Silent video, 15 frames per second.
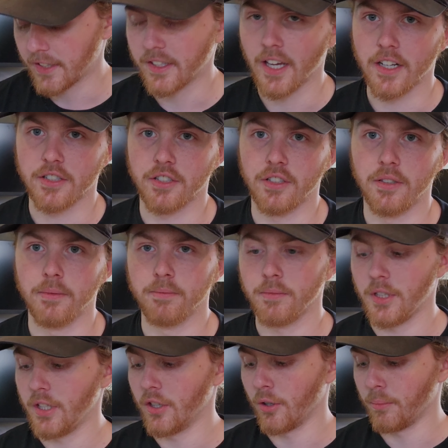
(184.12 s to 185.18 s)
have to actually,
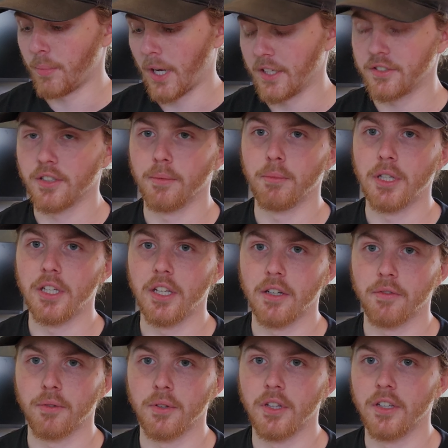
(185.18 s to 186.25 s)
buy some media
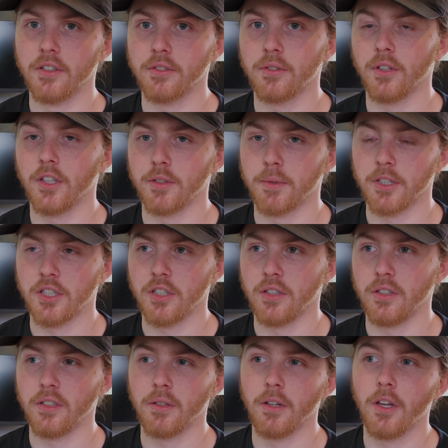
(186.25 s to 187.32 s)
for this,
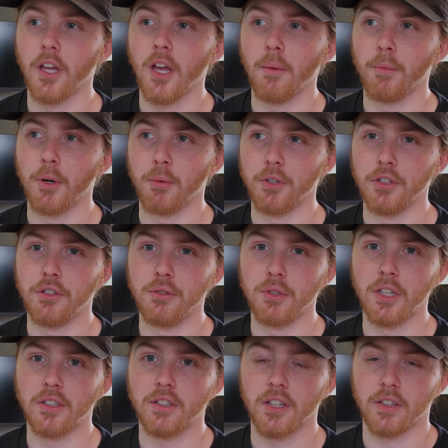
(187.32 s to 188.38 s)
especially, but when you do
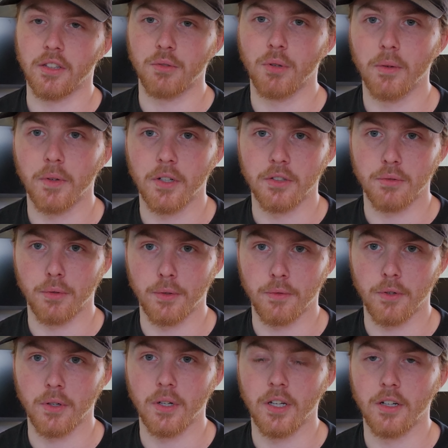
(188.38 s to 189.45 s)
get to like the 1200,
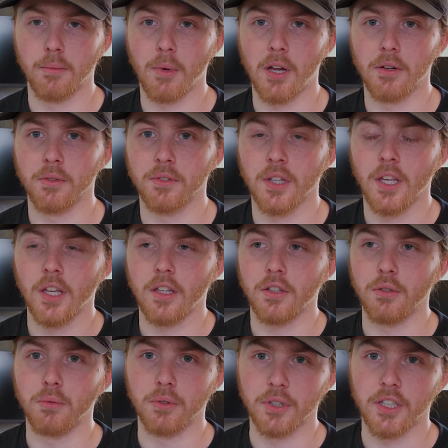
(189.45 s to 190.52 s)
2400 models,
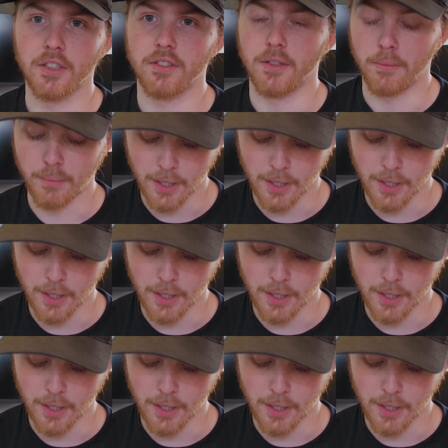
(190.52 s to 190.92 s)
you will get some